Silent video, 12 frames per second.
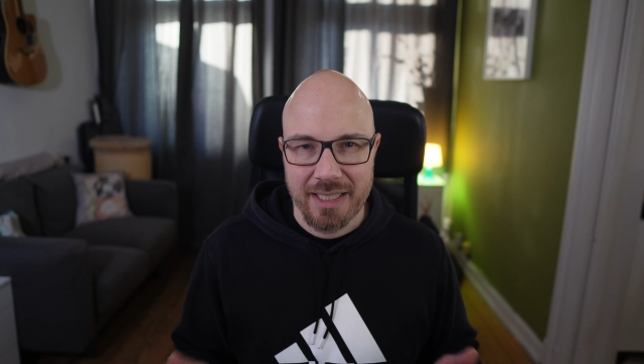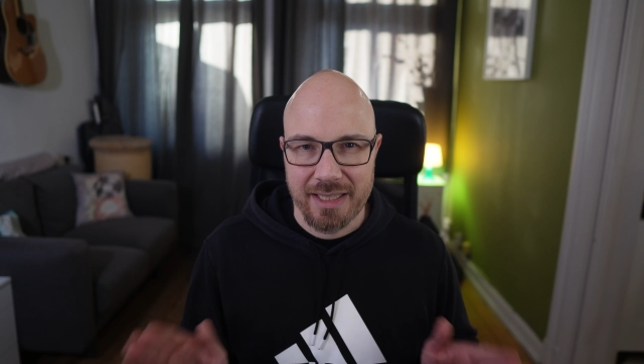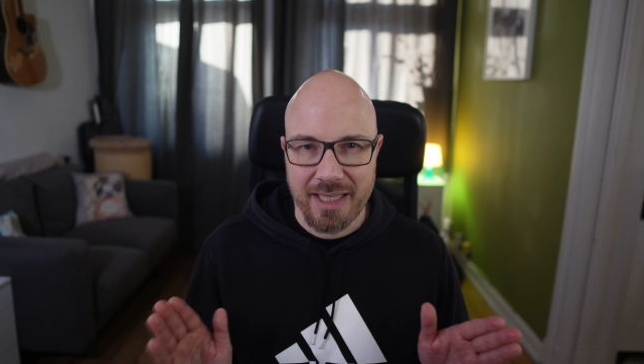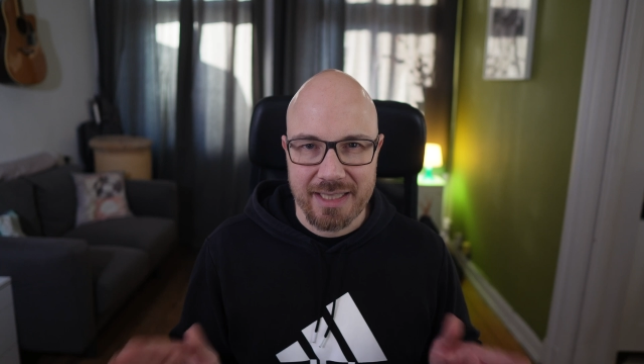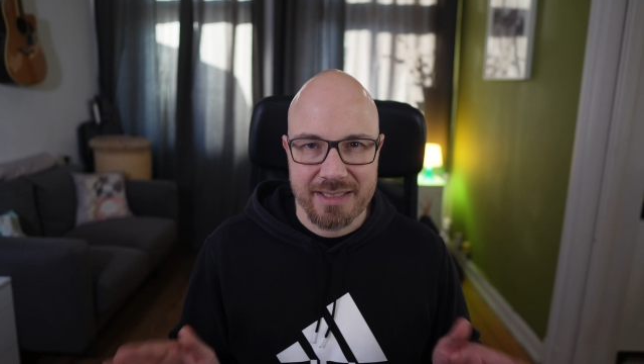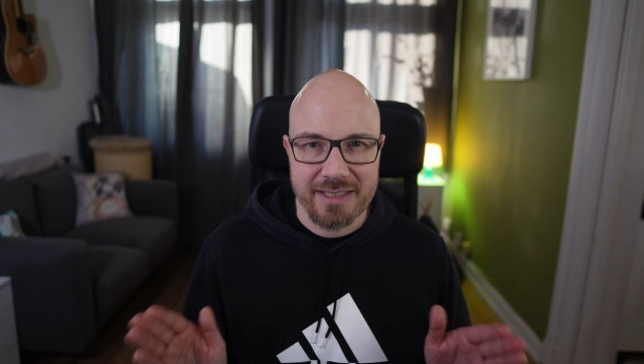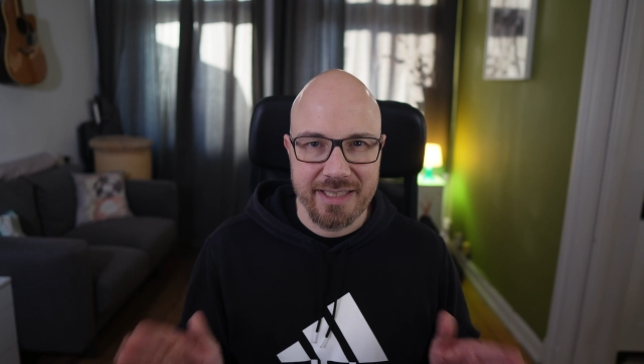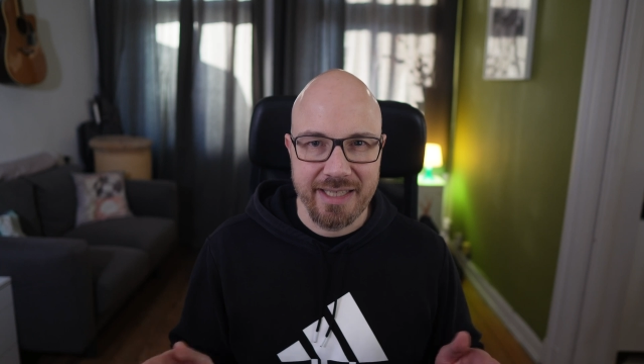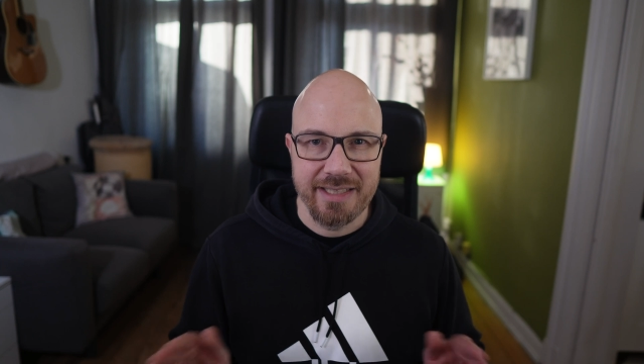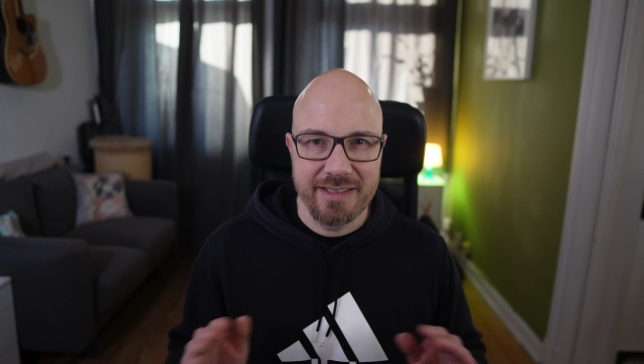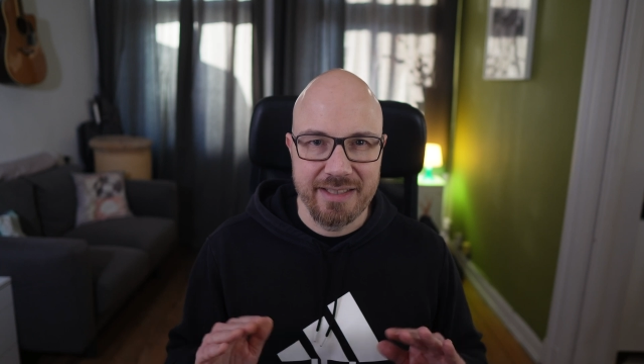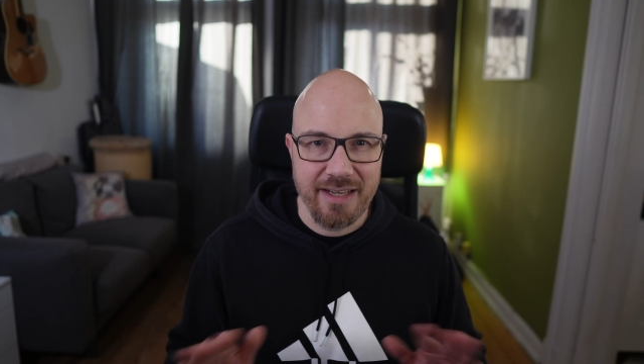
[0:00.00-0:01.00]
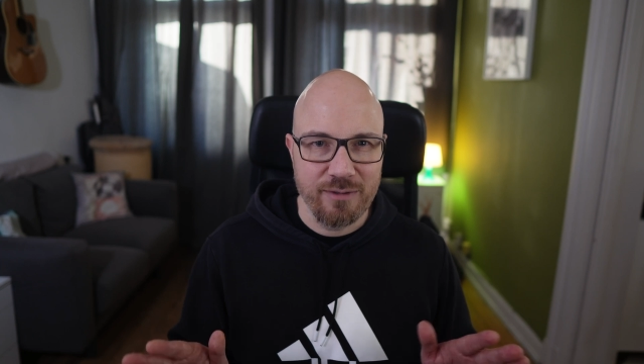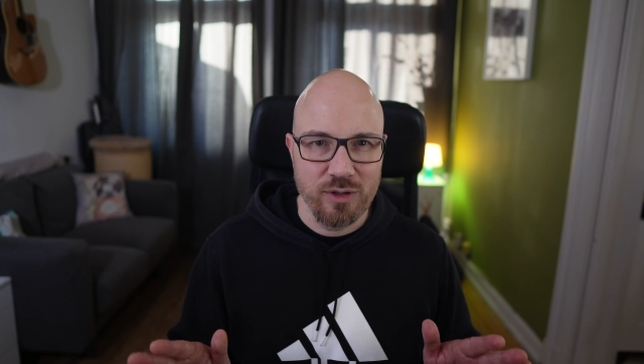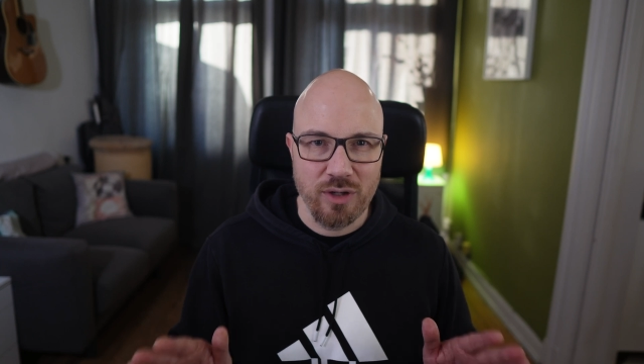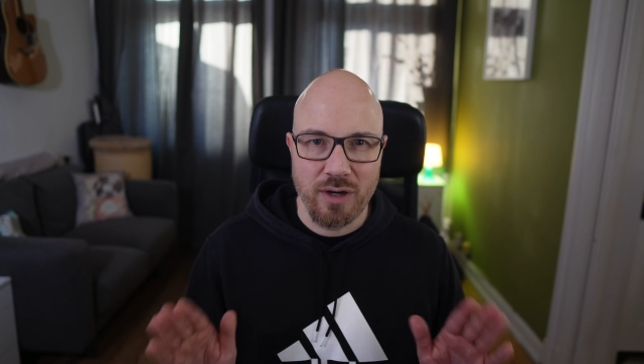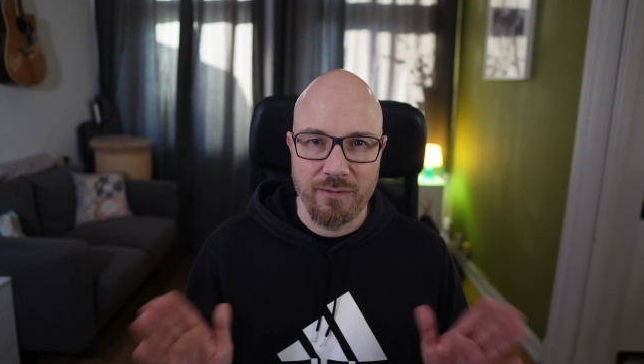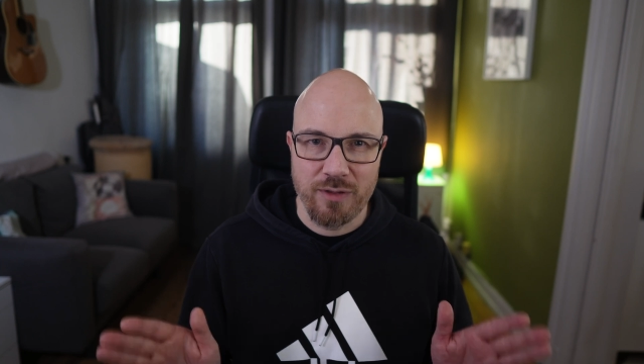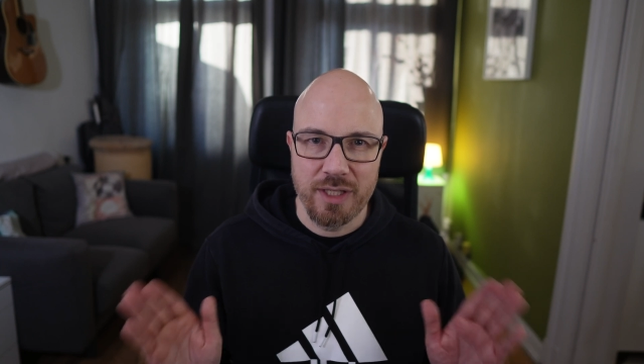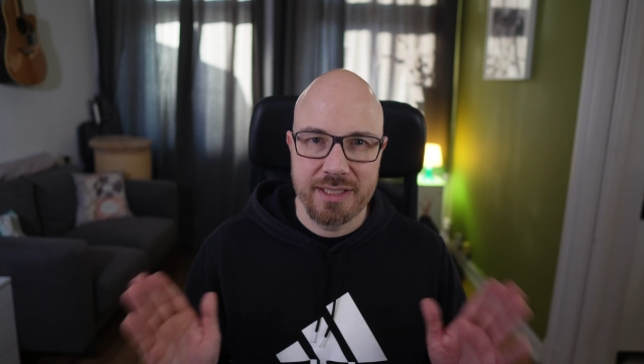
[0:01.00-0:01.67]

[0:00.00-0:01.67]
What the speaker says: Let's take never off the